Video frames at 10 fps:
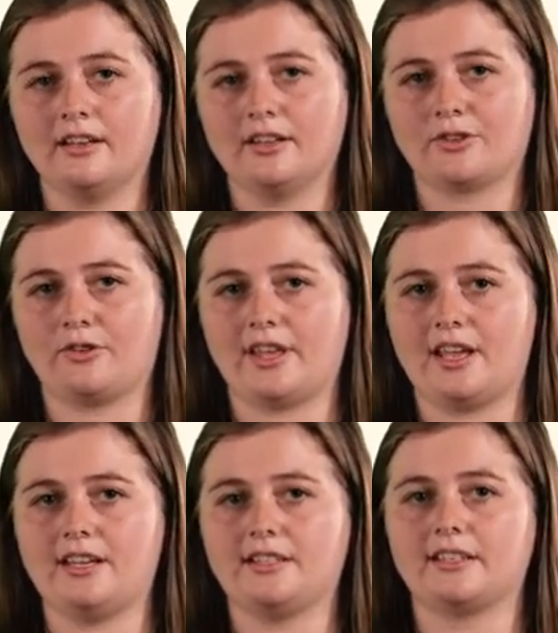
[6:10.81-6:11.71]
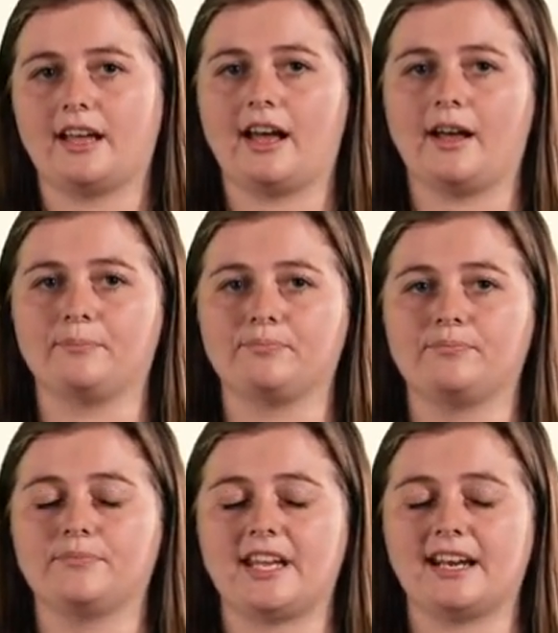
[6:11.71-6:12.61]
So these um,
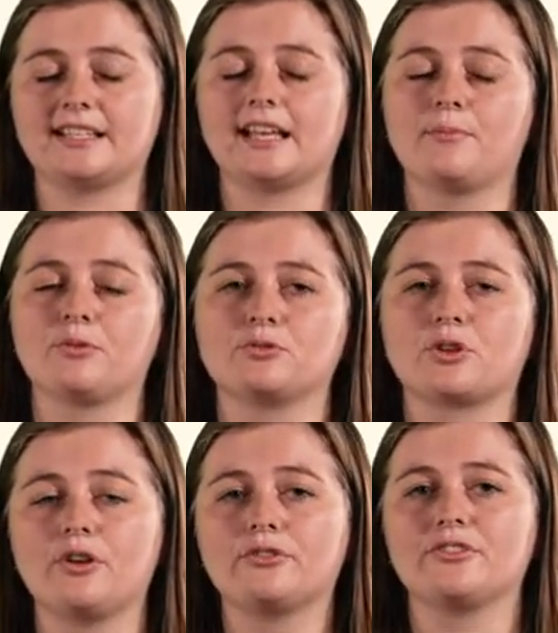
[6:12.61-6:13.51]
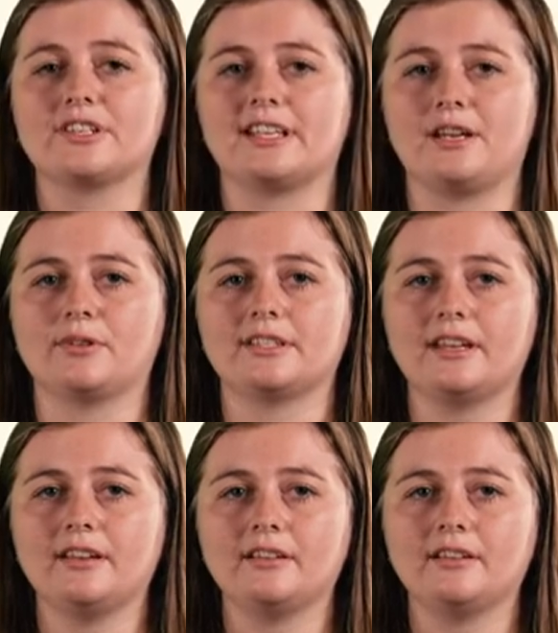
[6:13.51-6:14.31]
DNA samples go through the sequencer